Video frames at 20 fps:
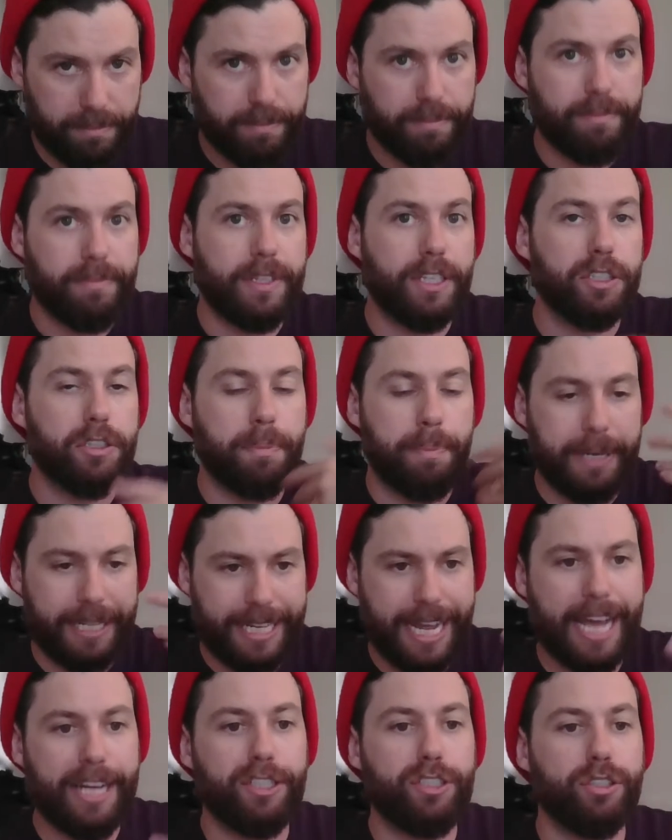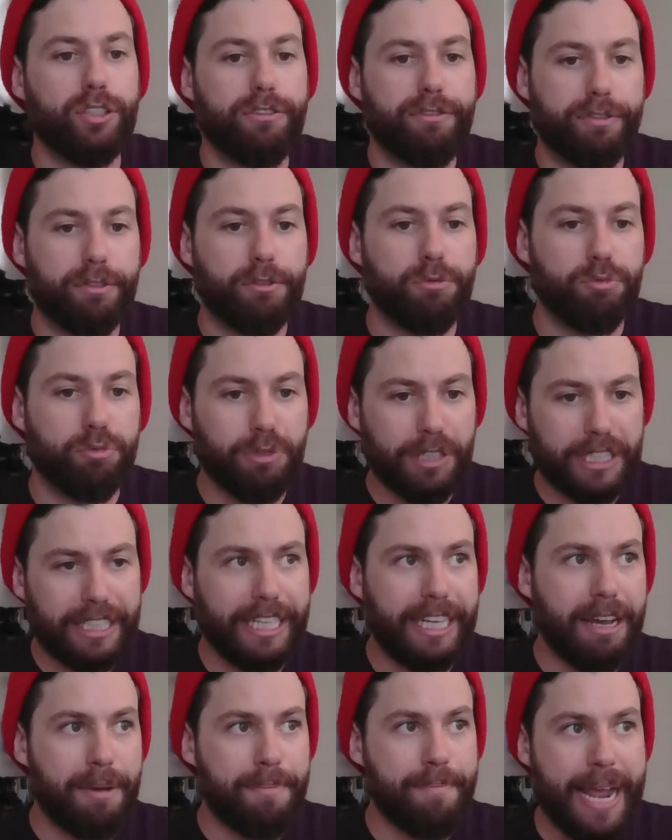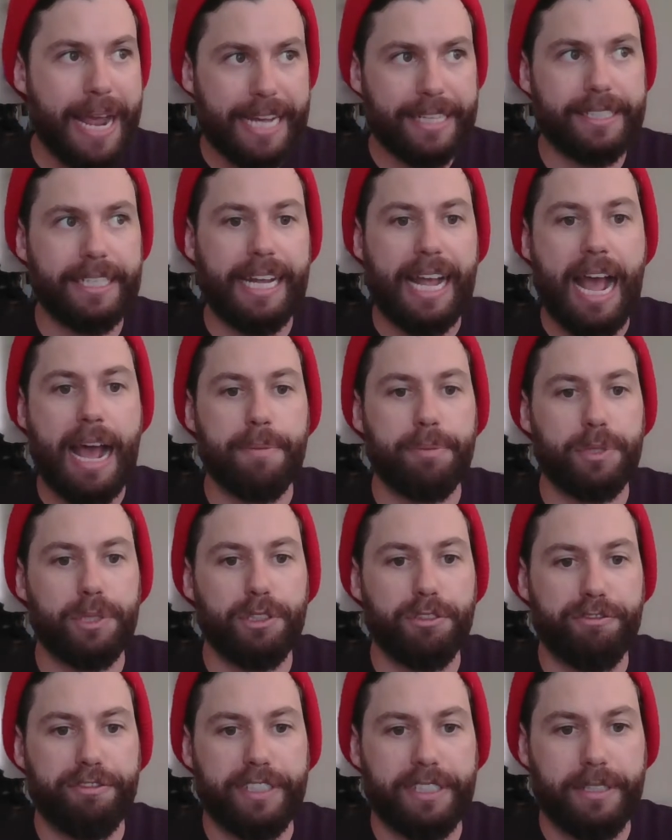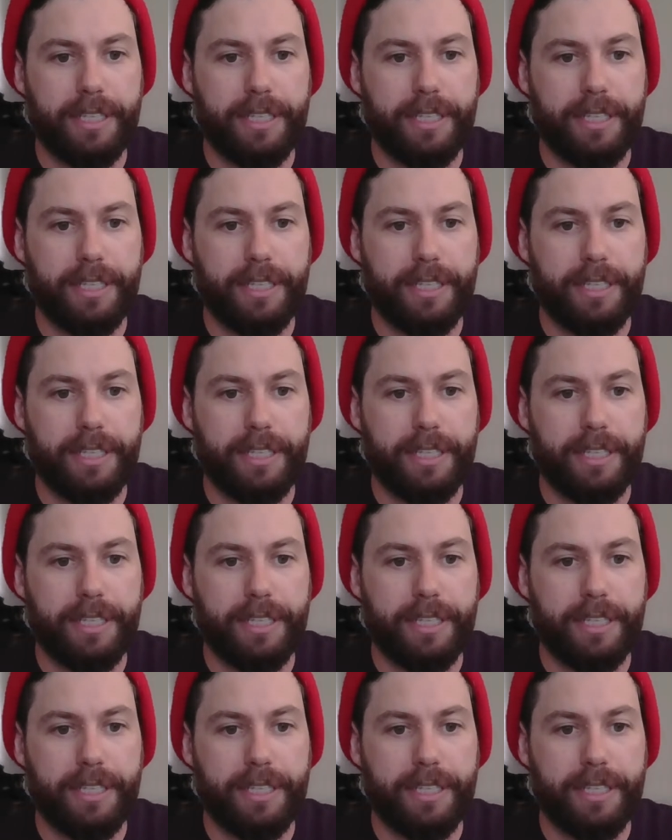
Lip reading: There's a potential for really amazing absolute